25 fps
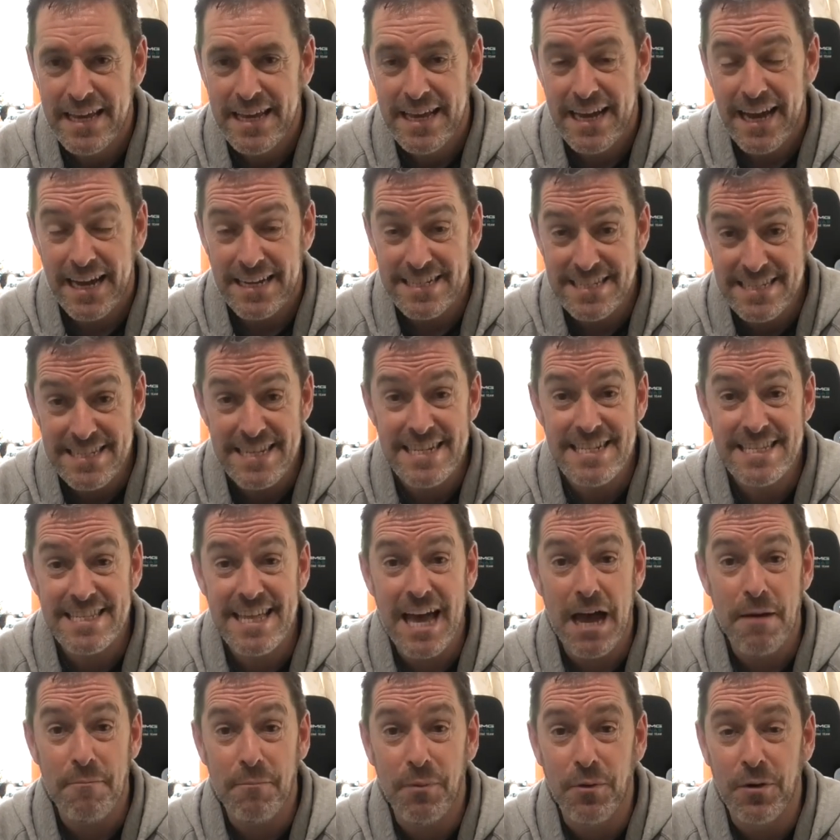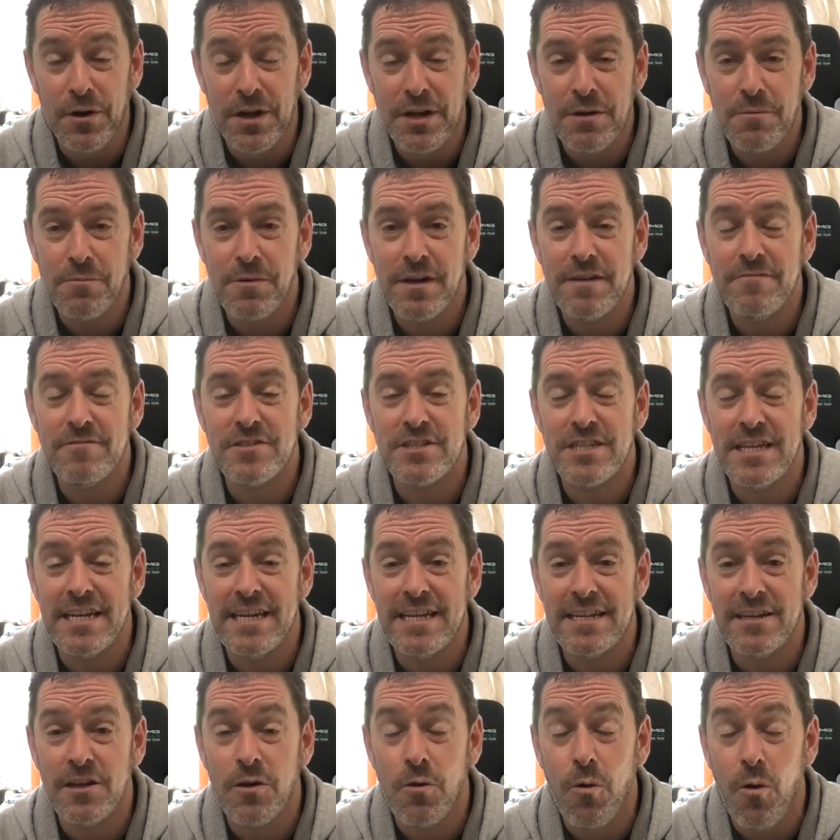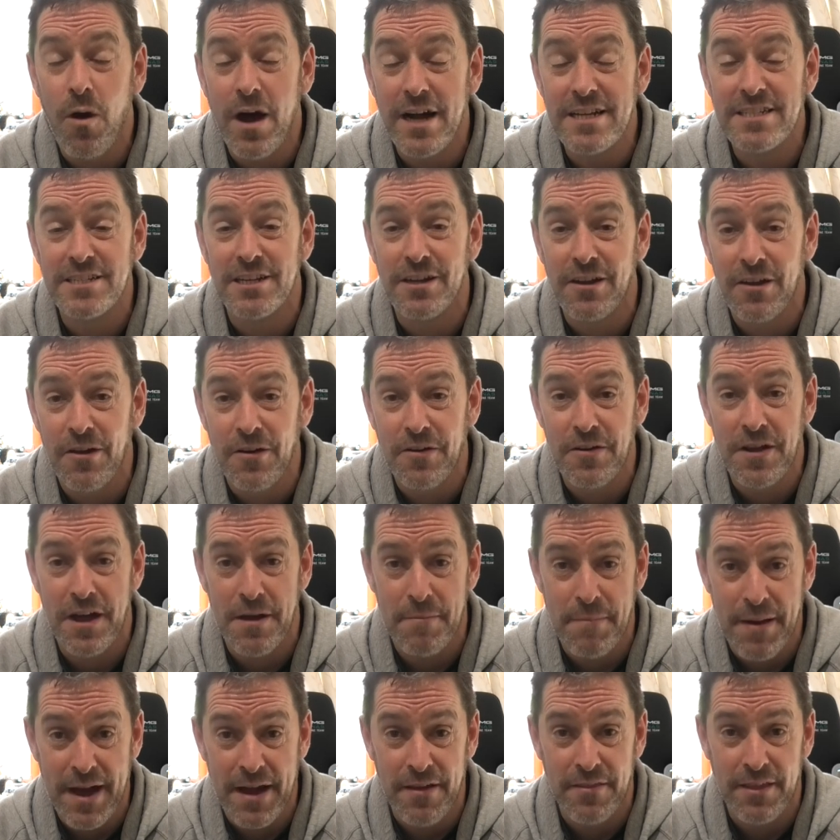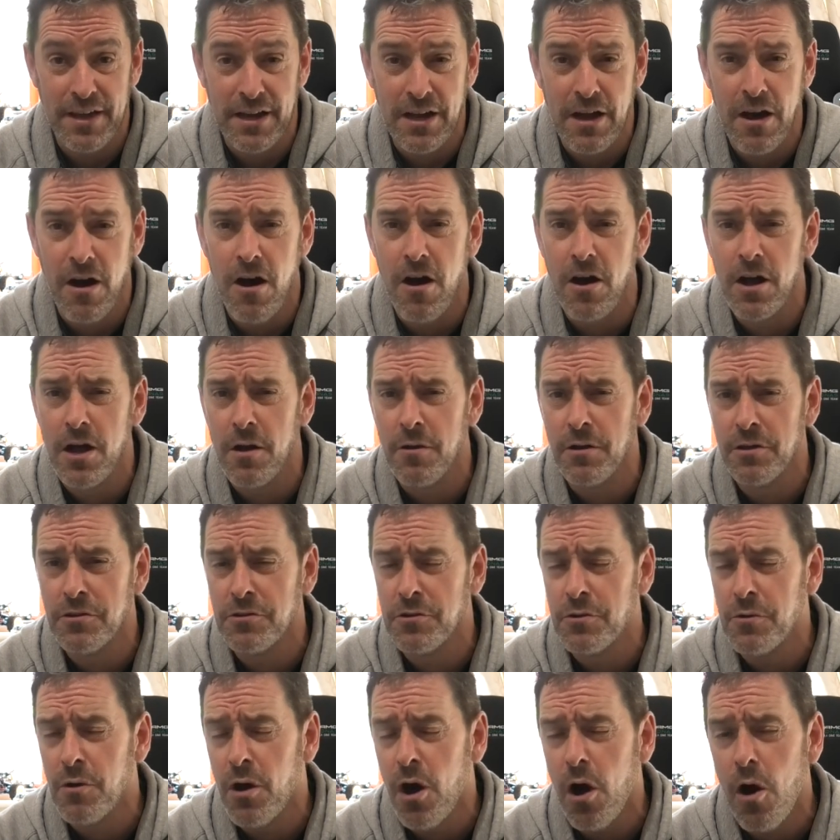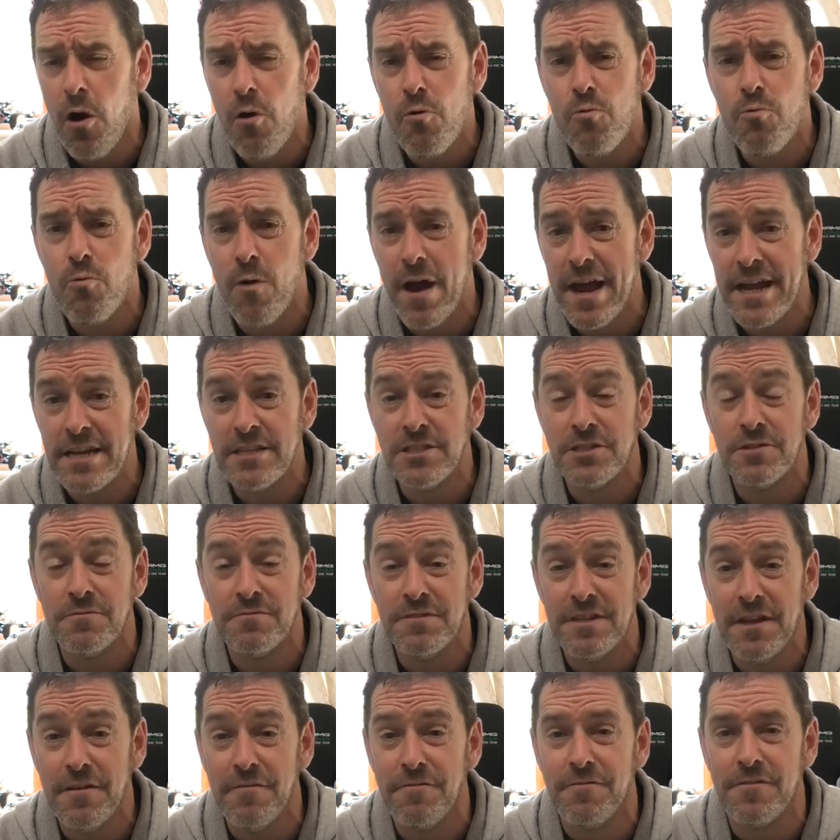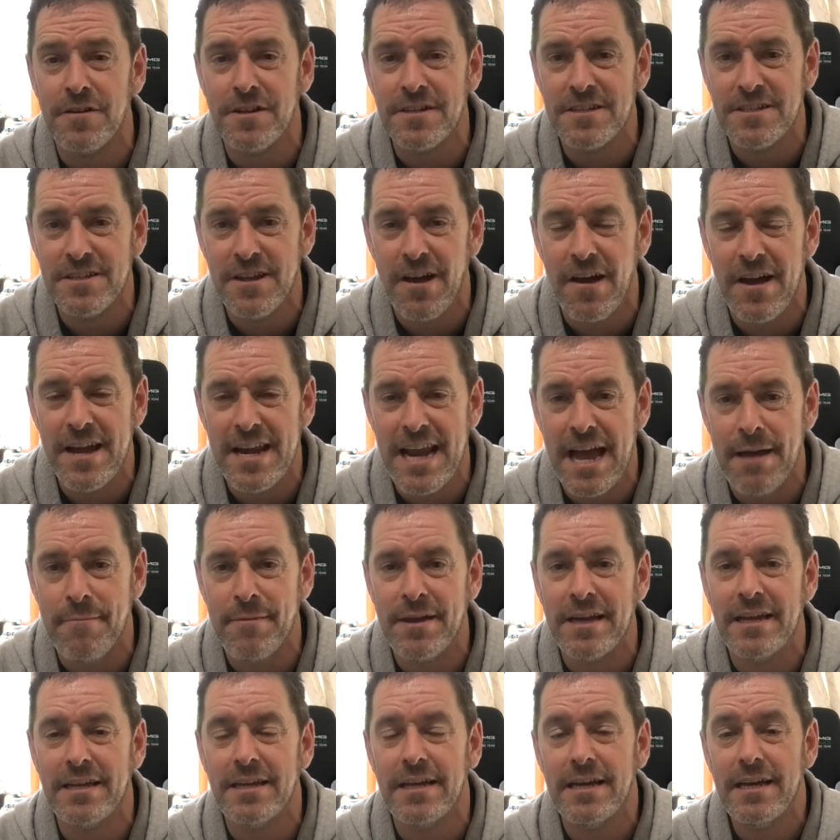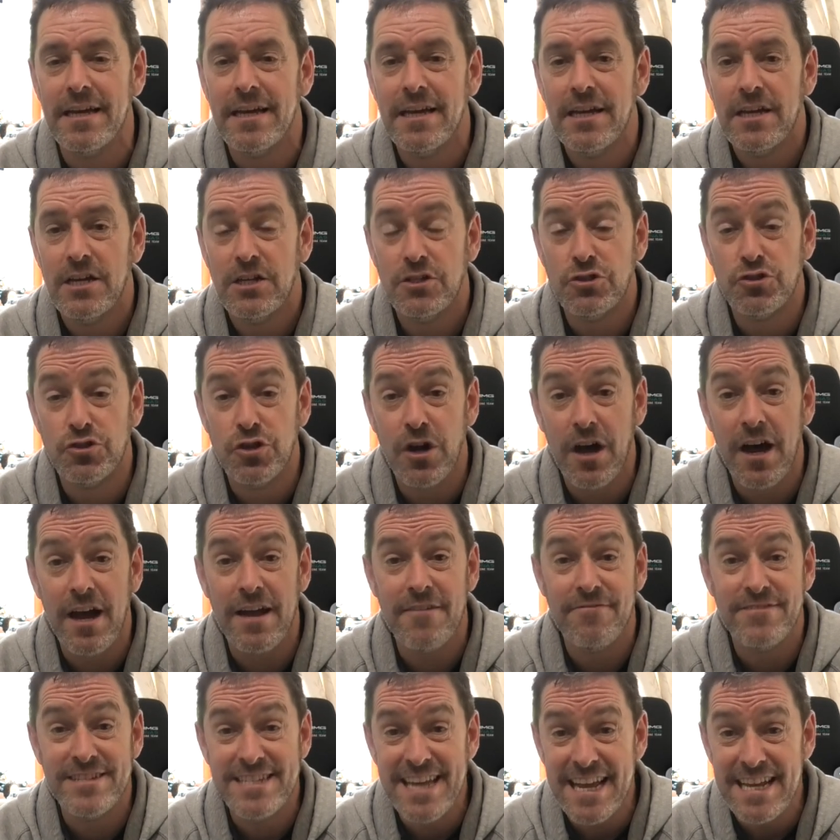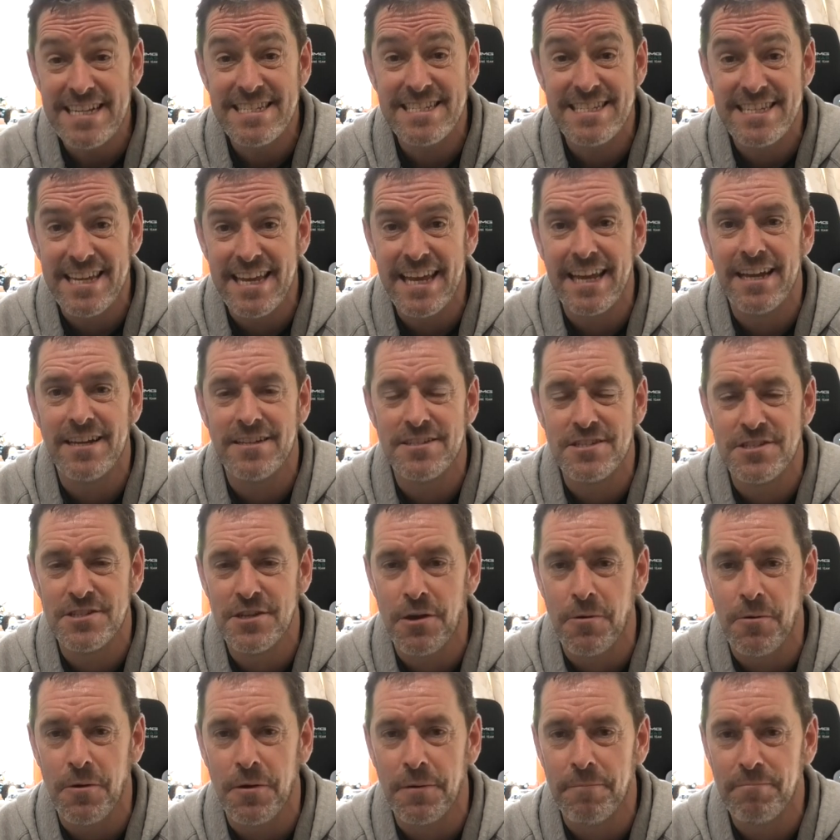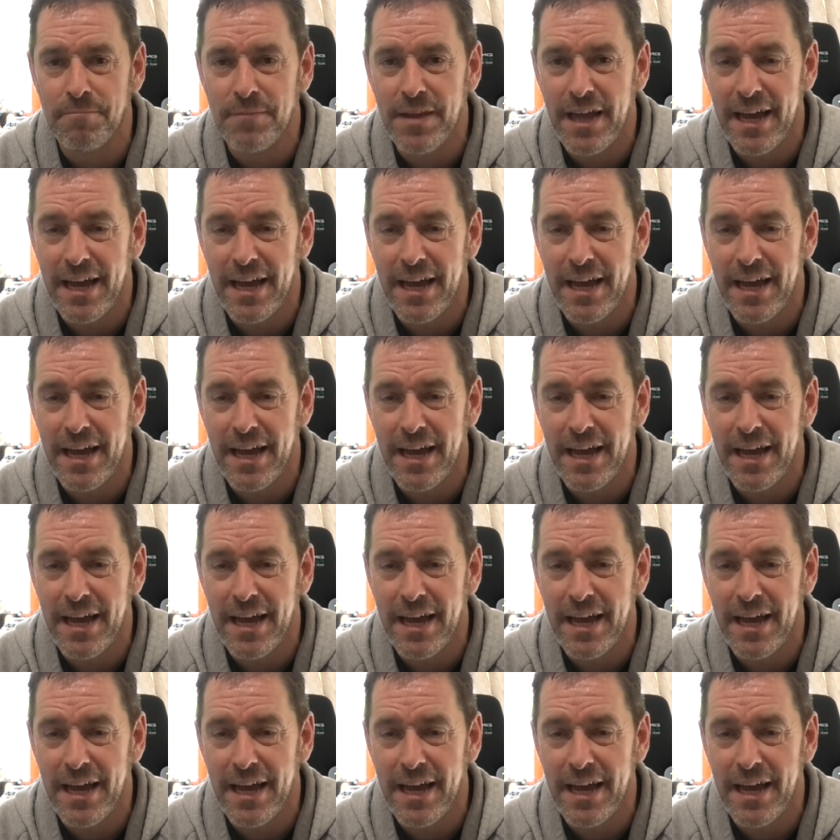And since that point, we've seen quite a lot about the car going through a whole range of different dynamic drive testing and so on.